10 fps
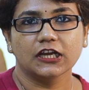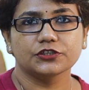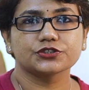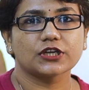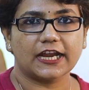
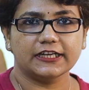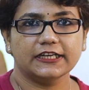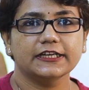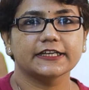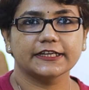You should
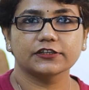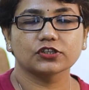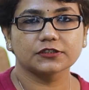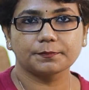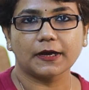ideally take it
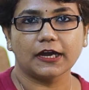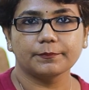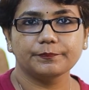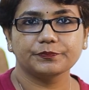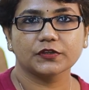on the
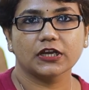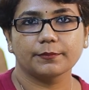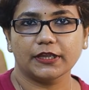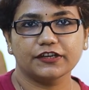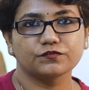palm,
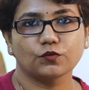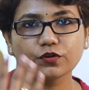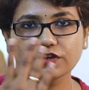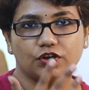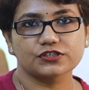make it 4
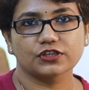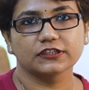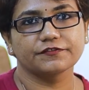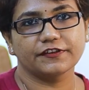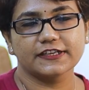dots on
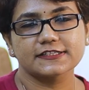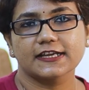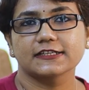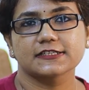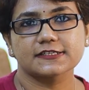the face,
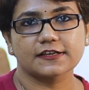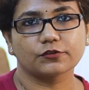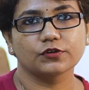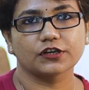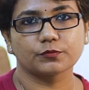and just
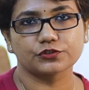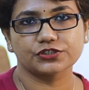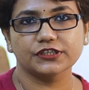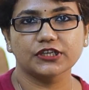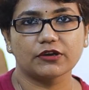circular
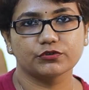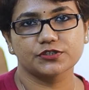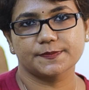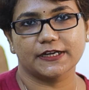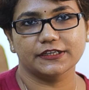motion you have to
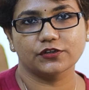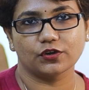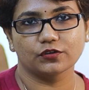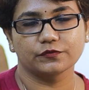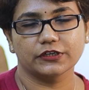spread it
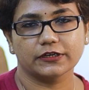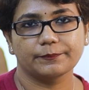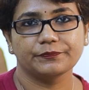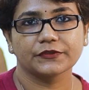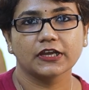all over.
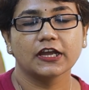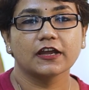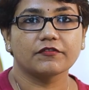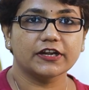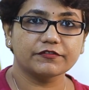
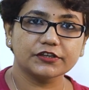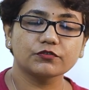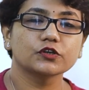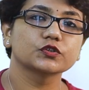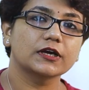Whenever you
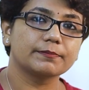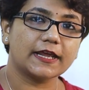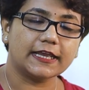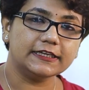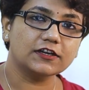want to
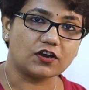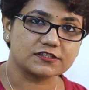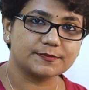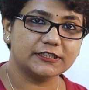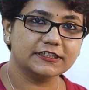apply any
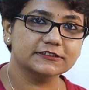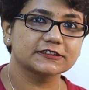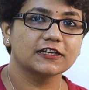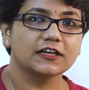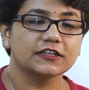cosmetics,
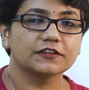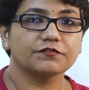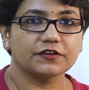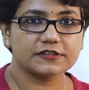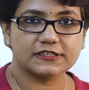the
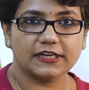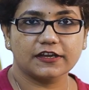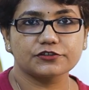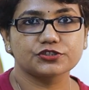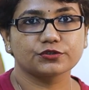first
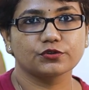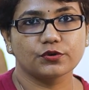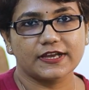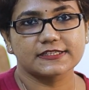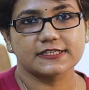layer should go
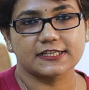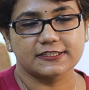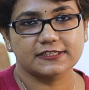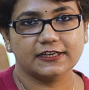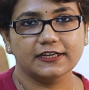as a
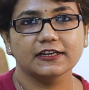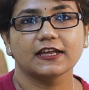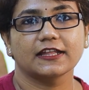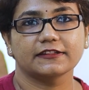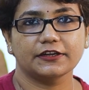sunscreen
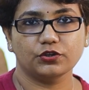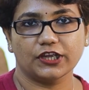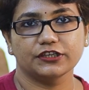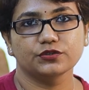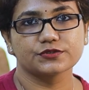and then you
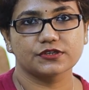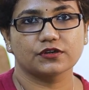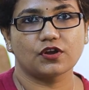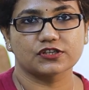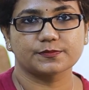can use your
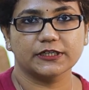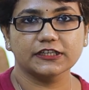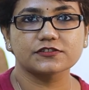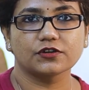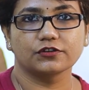
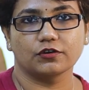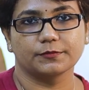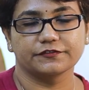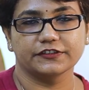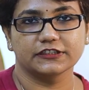cosmetics on top
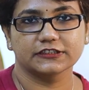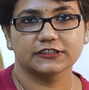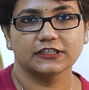of it.